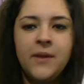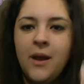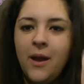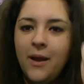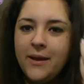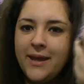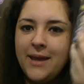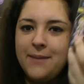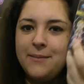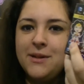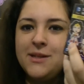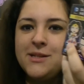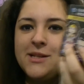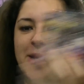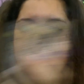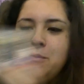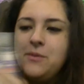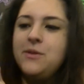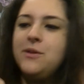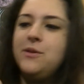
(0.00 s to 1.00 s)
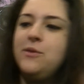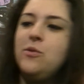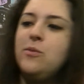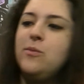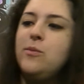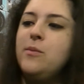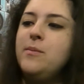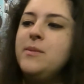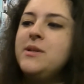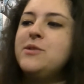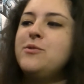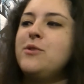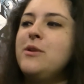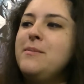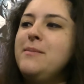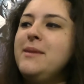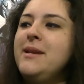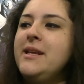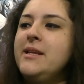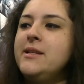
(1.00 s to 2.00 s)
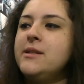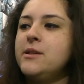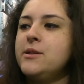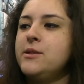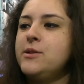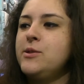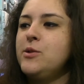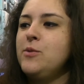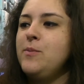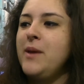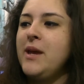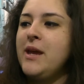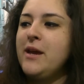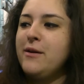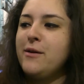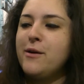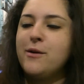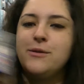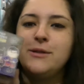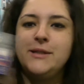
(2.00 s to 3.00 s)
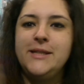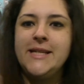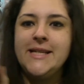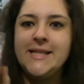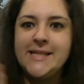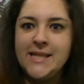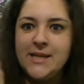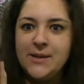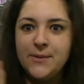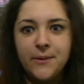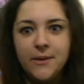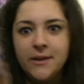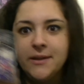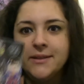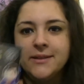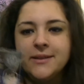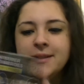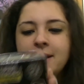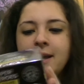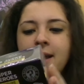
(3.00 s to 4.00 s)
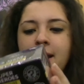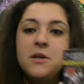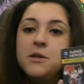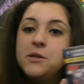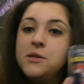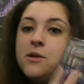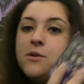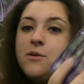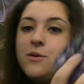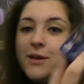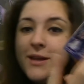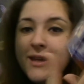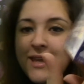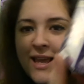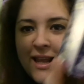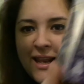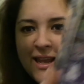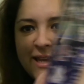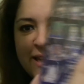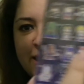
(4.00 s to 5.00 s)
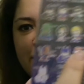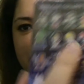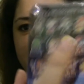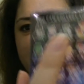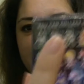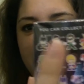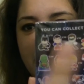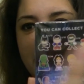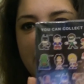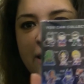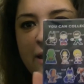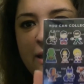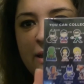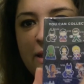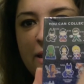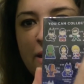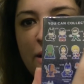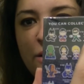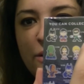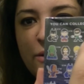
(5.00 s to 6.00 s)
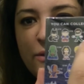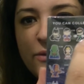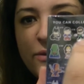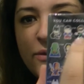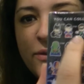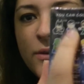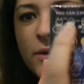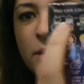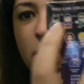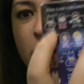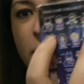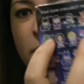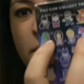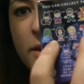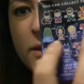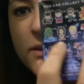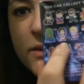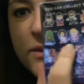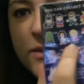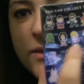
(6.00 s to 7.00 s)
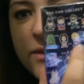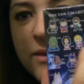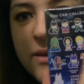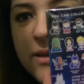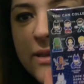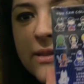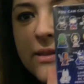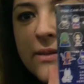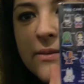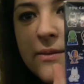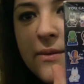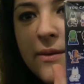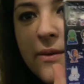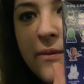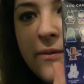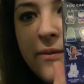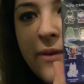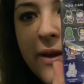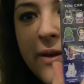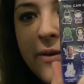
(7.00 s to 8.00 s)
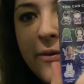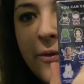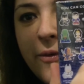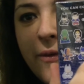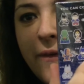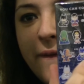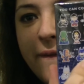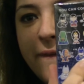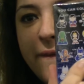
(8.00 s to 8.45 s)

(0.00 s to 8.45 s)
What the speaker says: Okay, I'm gonna start with the Normal Mystery Minis Superheroes DC one. So you can get like a variety of these vinyl